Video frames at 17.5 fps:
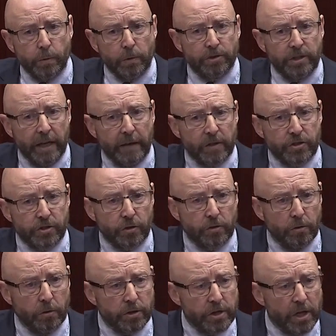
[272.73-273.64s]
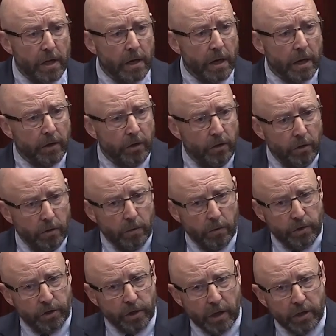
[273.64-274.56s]
we'll take this to court, and
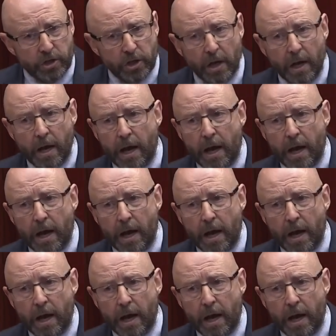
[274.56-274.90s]
you, Judge,